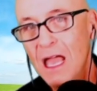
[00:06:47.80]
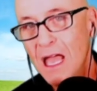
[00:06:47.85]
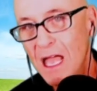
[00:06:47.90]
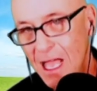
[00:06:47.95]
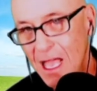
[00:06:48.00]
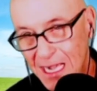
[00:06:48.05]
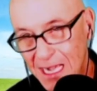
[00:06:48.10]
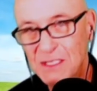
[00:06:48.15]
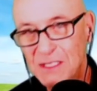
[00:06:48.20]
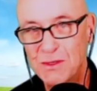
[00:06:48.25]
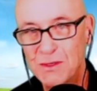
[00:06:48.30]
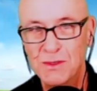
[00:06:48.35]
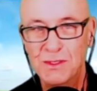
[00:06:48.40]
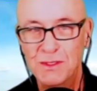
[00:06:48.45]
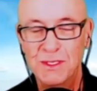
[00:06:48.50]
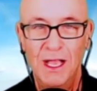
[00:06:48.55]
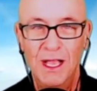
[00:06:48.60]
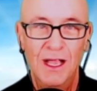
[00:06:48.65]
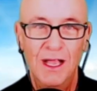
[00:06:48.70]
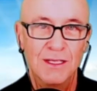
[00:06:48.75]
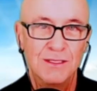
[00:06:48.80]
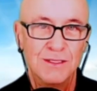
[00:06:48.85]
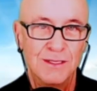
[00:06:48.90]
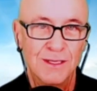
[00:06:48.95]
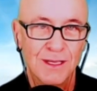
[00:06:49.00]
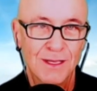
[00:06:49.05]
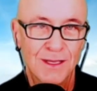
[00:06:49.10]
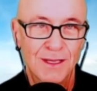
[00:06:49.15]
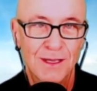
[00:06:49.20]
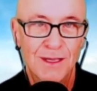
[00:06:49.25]
Exercise.
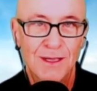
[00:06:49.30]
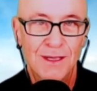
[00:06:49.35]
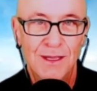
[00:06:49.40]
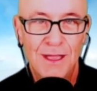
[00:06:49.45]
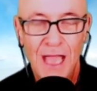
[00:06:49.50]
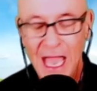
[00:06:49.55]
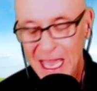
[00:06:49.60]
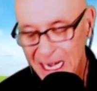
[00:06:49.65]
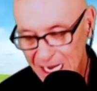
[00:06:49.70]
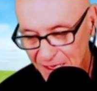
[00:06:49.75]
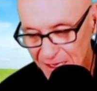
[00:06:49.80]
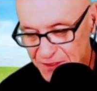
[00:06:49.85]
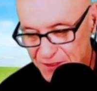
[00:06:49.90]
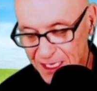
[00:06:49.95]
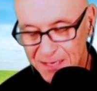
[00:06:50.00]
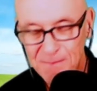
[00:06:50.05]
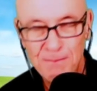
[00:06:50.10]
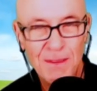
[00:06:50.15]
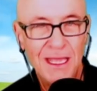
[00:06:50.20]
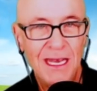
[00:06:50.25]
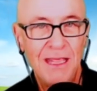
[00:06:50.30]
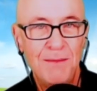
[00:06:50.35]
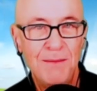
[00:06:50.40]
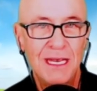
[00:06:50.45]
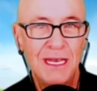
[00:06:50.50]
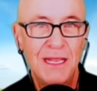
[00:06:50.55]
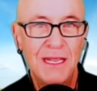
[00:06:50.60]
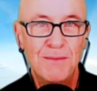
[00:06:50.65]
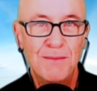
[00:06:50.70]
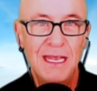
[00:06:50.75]
And I've said many,
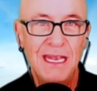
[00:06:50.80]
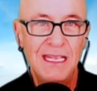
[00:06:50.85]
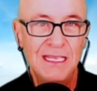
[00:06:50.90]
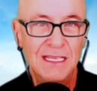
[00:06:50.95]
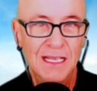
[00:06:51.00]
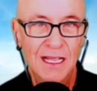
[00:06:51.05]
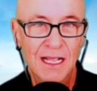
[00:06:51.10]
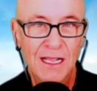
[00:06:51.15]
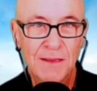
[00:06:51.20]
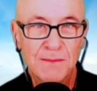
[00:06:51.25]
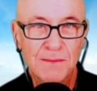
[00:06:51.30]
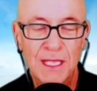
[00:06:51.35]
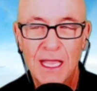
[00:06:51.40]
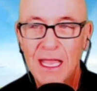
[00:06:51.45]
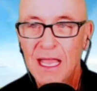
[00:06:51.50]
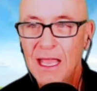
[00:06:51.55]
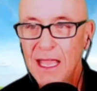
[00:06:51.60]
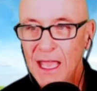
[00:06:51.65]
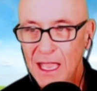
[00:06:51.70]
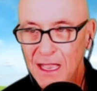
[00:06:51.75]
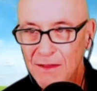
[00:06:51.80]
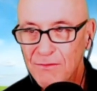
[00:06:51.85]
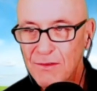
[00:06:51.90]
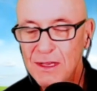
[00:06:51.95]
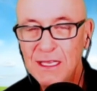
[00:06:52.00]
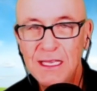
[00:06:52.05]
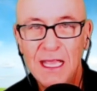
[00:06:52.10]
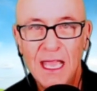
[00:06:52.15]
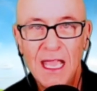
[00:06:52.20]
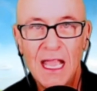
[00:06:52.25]
many, many times, every
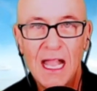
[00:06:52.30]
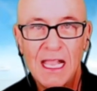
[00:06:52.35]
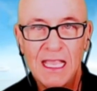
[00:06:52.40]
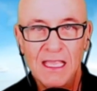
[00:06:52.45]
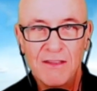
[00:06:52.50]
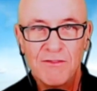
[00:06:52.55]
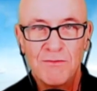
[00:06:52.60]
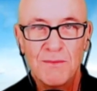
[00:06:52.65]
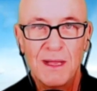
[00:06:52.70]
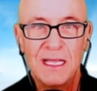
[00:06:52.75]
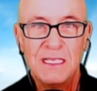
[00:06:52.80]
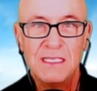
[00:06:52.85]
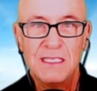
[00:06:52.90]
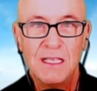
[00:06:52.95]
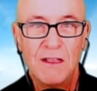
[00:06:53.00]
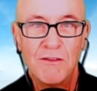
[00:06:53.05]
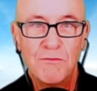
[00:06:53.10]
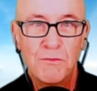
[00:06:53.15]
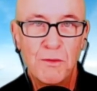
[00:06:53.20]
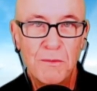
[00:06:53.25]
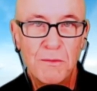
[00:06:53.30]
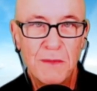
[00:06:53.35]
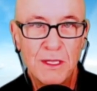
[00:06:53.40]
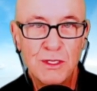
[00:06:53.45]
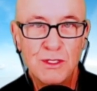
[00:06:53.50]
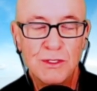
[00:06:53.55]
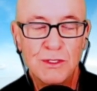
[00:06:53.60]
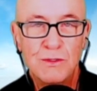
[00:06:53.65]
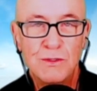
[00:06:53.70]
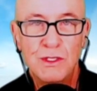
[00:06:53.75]
day I give myself
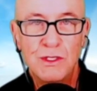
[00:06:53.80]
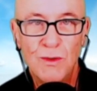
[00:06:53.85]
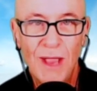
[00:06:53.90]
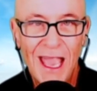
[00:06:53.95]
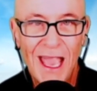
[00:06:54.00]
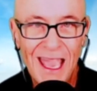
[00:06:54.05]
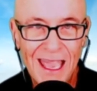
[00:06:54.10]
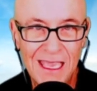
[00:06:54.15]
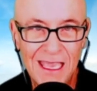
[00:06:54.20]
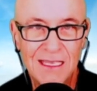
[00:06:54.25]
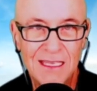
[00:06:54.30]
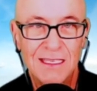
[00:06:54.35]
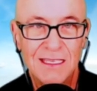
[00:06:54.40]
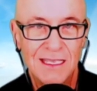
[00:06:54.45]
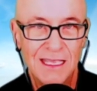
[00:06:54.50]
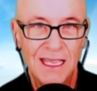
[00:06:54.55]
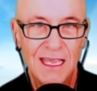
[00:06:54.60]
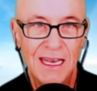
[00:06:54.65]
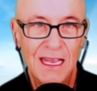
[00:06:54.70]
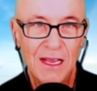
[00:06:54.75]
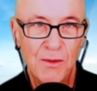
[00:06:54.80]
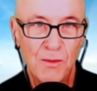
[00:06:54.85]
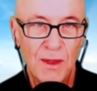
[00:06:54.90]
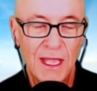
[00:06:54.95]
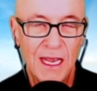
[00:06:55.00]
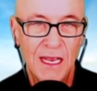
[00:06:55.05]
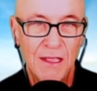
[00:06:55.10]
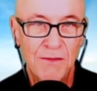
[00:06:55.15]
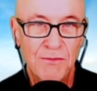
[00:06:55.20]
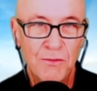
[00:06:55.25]
permission to hate getting
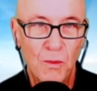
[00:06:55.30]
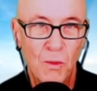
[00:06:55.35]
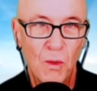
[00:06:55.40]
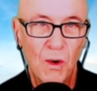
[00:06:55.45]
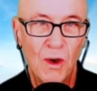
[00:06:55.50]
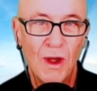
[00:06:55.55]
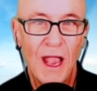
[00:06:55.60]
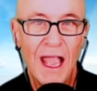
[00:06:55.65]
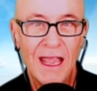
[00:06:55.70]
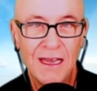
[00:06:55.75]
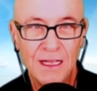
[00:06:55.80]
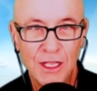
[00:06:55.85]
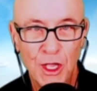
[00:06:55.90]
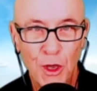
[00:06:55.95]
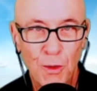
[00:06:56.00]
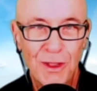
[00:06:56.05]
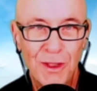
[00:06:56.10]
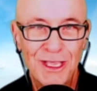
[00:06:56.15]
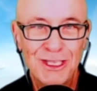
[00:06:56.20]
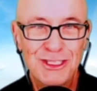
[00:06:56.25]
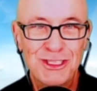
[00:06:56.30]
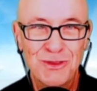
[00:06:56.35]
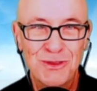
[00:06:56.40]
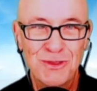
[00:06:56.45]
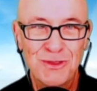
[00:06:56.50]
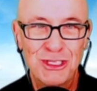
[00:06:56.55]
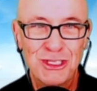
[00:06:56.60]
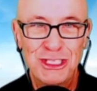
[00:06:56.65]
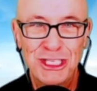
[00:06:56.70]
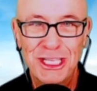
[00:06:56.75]
ready for and going to
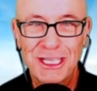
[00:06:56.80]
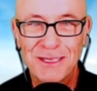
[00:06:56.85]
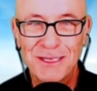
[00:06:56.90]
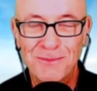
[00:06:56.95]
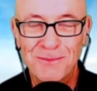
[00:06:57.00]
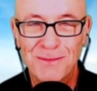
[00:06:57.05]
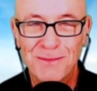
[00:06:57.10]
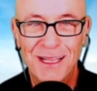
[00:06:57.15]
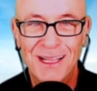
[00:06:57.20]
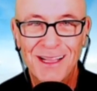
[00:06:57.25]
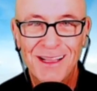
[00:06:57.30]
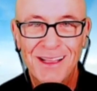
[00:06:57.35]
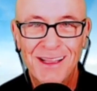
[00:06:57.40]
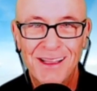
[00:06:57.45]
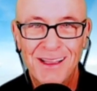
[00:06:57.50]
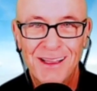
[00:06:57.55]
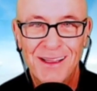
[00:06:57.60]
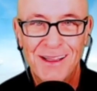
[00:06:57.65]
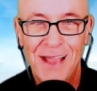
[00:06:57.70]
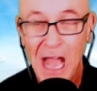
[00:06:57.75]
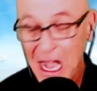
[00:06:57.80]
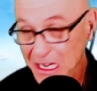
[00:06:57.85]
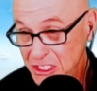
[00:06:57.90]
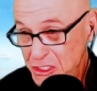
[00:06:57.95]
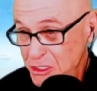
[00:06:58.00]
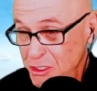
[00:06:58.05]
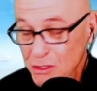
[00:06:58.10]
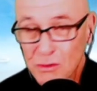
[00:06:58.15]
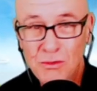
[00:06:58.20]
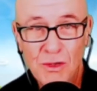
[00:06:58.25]
the gym. I
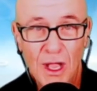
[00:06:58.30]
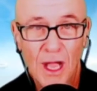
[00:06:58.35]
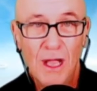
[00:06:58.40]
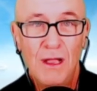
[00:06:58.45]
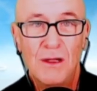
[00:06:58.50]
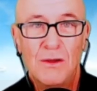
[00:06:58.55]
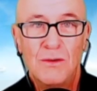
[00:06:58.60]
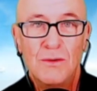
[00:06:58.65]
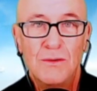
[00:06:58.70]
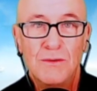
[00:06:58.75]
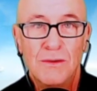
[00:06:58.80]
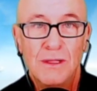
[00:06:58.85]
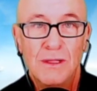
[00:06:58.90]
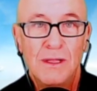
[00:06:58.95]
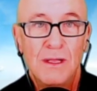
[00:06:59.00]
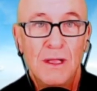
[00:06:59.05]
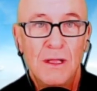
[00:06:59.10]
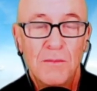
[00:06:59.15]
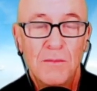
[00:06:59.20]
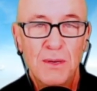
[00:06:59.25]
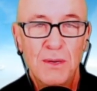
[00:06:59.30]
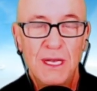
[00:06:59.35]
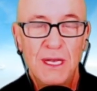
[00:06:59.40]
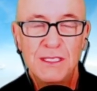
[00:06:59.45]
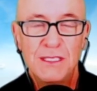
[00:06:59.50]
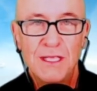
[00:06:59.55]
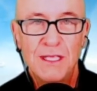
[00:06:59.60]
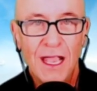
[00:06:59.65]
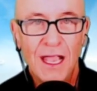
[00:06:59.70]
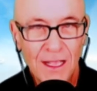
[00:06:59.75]
still go, but
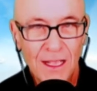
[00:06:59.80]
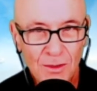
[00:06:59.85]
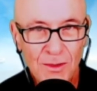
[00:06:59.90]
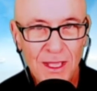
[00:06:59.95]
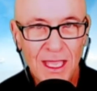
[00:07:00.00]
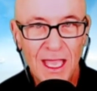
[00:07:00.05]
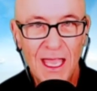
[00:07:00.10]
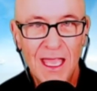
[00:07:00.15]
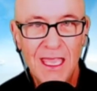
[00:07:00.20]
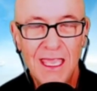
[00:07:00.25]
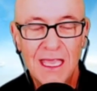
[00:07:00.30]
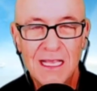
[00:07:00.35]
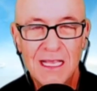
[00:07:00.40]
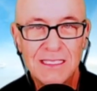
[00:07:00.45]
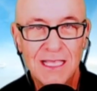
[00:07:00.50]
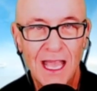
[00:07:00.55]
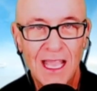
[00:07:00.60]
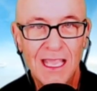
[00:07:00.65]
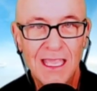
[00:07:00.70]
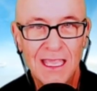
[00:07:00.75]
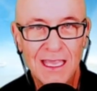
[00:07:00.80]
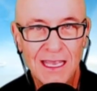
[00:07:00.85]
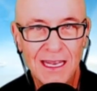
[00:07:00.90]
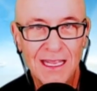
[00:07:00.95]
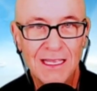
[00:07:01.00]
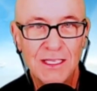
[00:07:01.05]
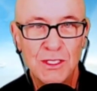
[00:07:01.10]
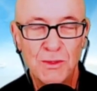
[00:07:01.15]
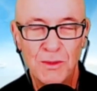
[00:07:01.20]
it's like, okay, yes, I get it to a